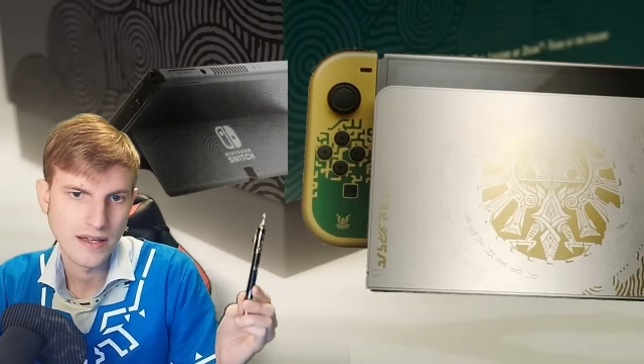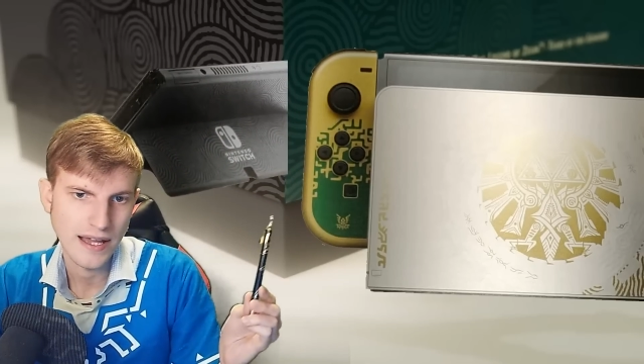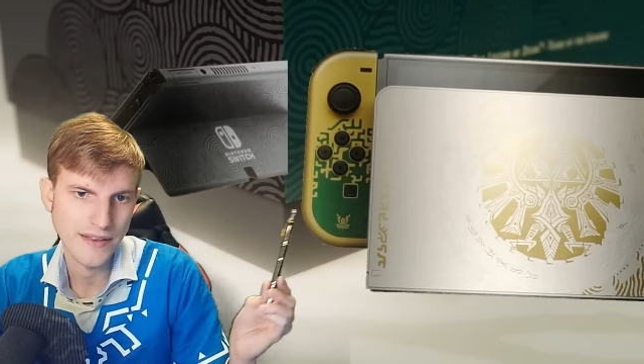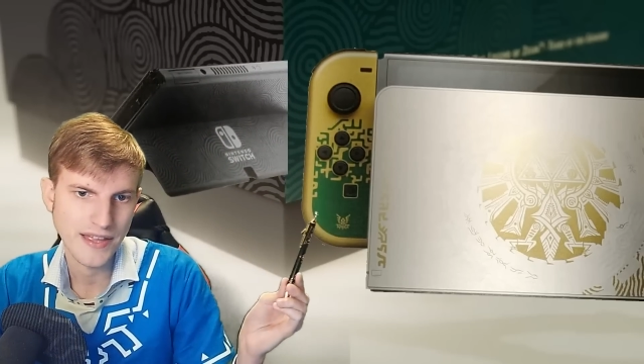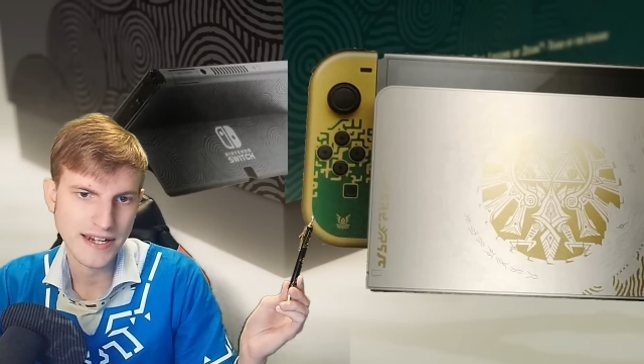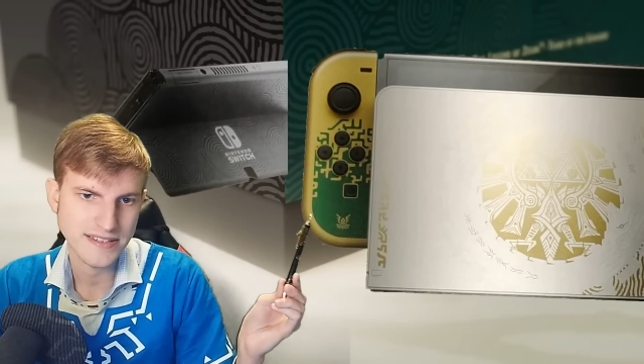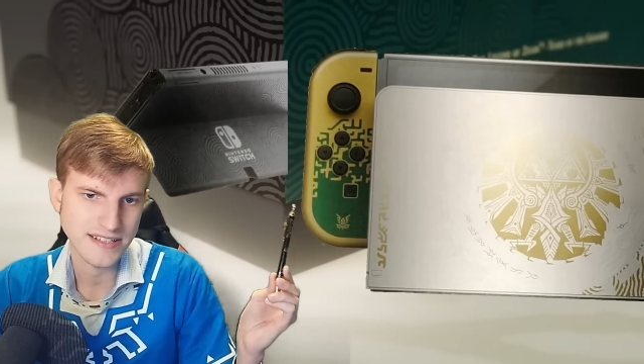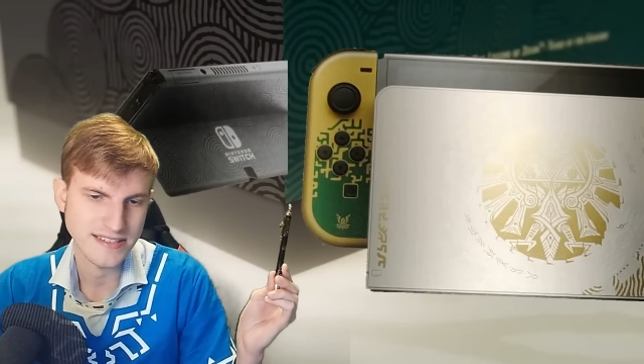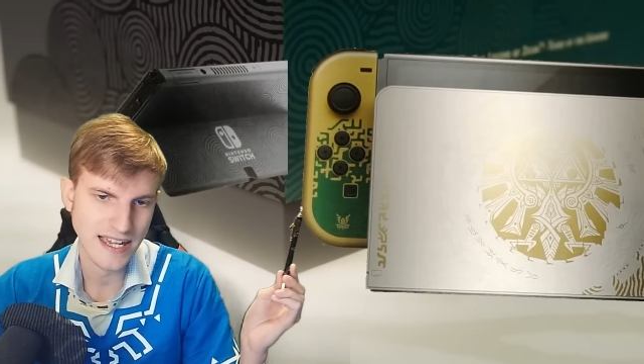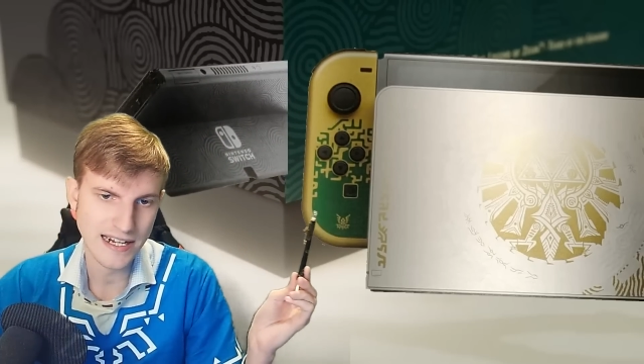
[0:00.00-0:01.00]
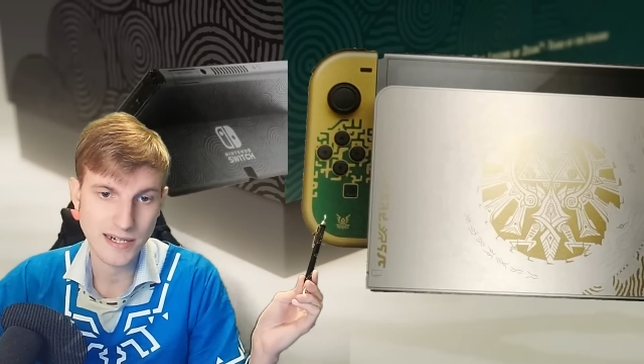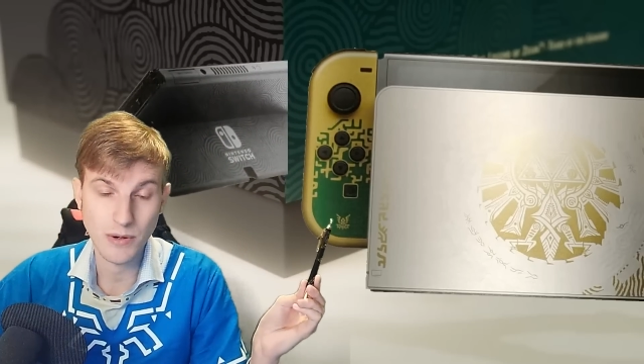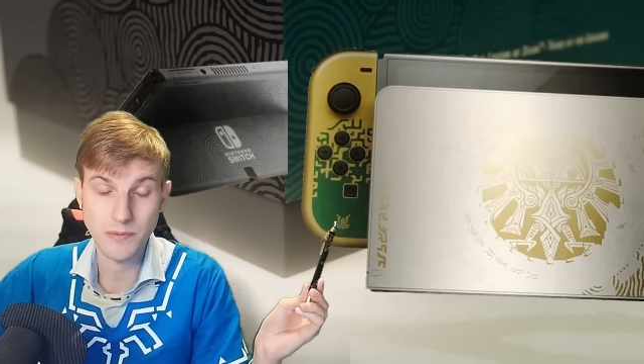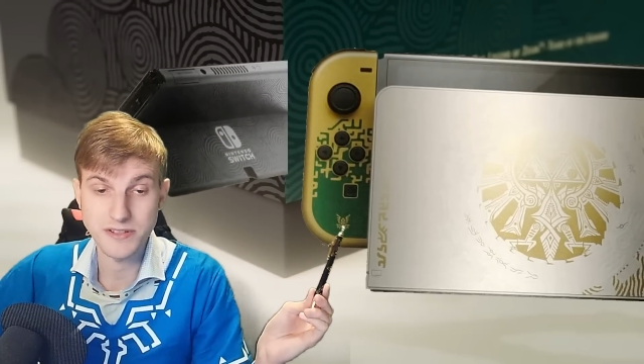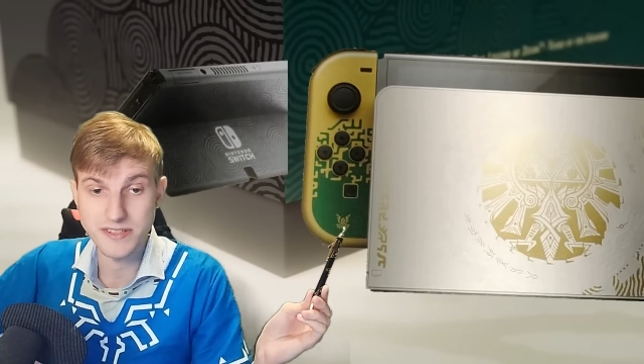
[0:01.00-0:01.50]
And that is exactly
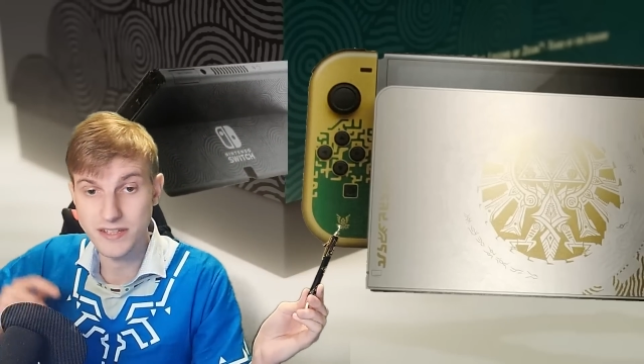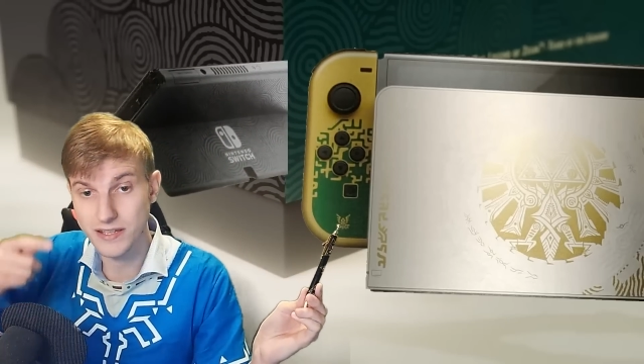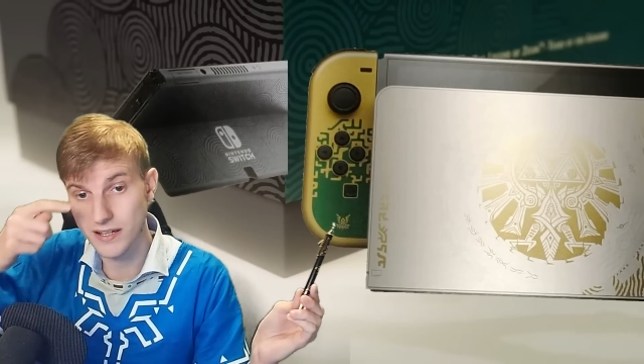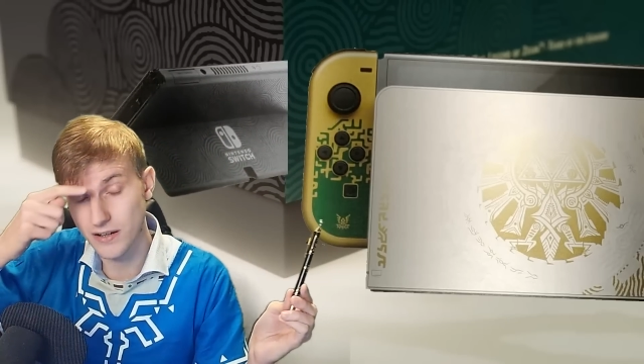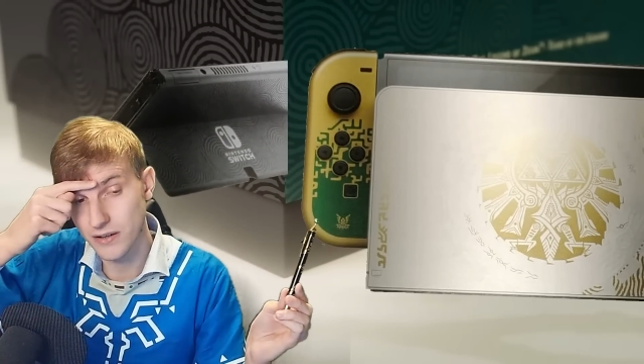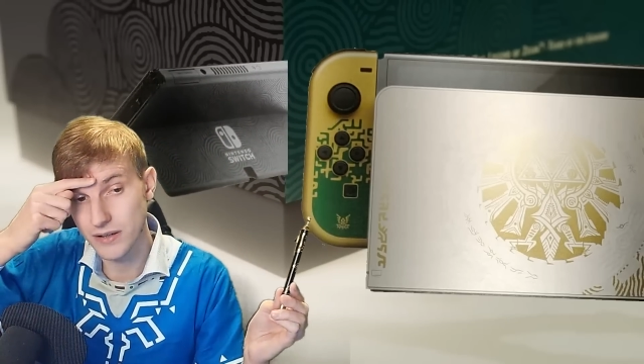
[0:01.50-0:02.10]
what we see here.